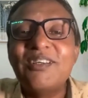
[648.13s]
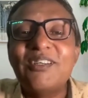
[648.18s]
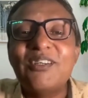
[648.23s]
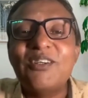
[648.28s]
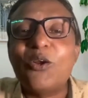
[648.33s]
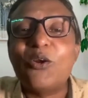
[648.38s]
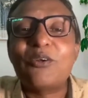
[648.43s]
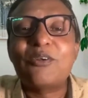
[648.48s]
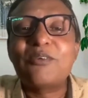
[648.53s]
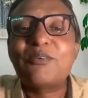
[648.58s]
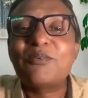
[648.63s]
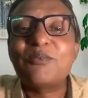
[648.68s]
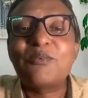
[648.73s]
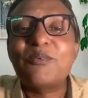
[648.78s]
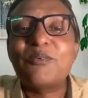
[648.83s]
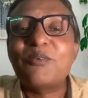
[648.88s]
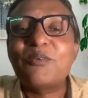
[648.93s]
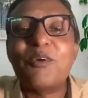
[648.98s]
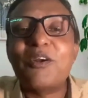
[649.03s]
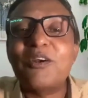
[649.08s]
not
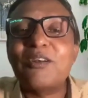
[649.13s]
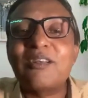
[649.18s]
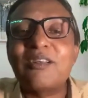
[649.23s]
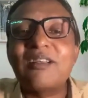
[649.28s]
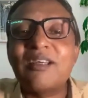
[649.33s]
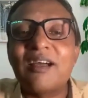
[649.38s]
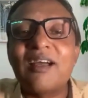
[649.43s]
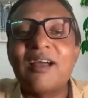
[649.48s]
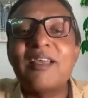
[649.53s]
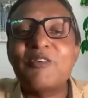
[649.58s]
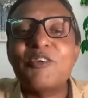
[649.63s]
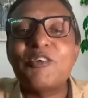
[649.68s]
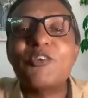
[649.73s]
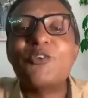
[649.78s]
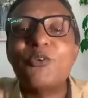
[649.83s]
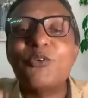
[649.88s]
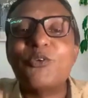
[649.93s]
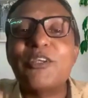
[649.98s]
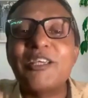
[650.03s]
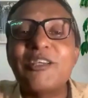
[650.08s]
what I
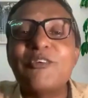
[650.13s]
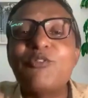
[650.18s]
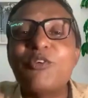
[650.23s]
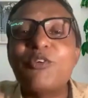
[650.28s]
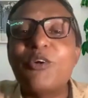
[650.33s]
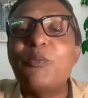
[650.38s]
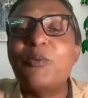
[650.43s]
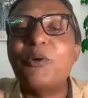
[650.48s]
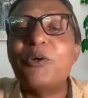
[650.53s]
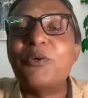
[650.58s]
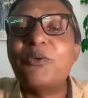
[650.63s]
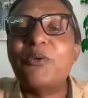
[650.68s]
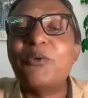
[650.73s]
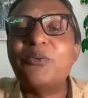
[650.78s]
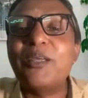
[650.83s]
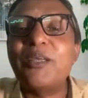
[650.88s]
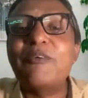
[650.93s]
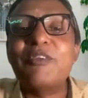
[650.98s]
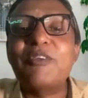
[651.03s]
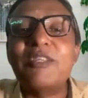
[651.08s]
was looking forward
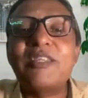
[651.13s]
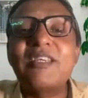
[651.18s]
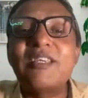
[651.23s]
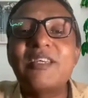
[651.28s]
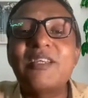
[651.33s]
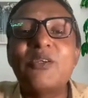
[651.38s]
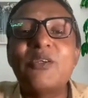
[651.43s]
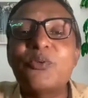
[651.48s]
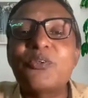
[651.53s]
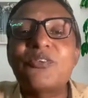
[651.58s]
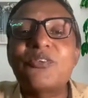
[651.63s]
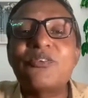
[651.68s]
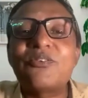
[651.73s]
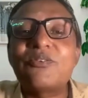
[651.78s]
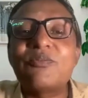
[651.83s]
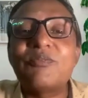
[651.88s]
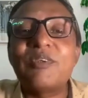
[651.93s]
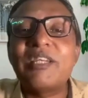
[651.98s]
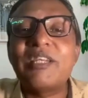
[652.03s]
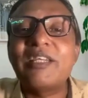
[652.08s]
to. Everything
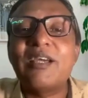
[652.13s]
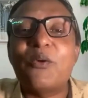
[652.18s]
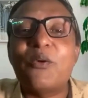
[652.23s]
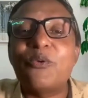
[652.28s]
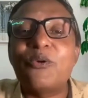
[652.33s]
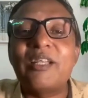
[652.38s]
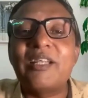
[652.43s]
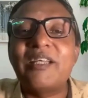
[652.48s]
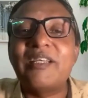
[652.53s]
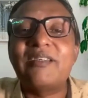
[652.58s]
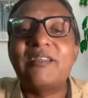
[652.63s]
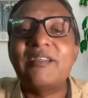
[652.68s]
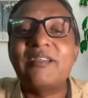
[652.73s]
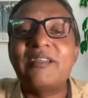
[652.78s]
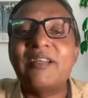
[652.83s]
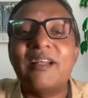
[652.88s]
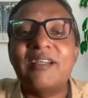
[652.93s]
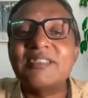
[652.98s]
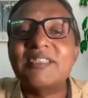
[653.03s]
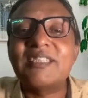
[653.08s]
looks very
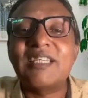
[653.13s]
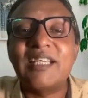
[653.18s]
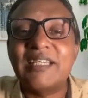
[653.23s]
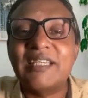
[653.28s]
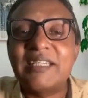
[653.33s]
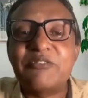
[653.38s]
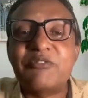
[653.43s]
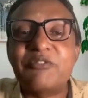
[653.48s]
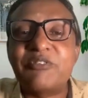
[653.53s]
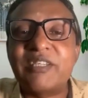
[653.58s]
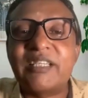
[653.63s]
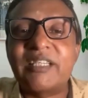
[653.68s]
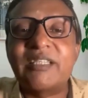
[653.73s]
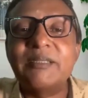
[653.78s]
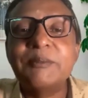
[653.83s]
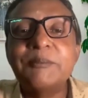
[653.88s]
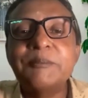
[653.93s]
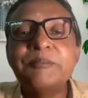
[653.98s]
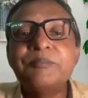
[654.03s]
outdated, unscientific.